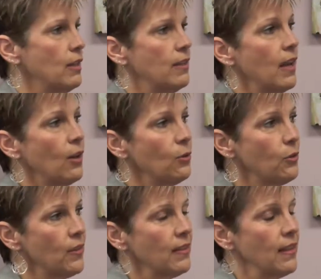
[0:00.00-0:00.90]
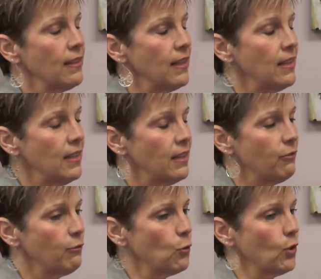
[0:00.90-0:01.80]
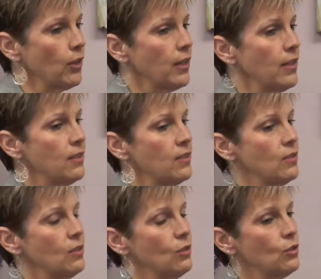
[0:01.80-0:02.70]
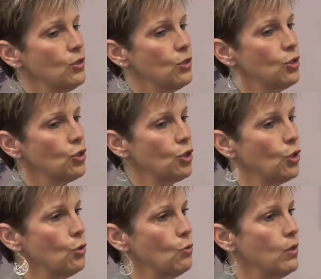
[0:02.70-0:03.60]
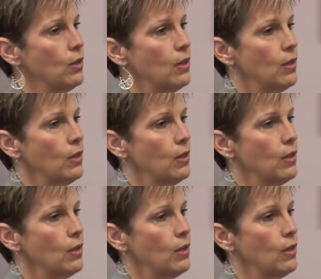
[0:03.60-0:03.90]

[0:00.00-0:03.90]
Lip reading: The other thing that they need it for is to show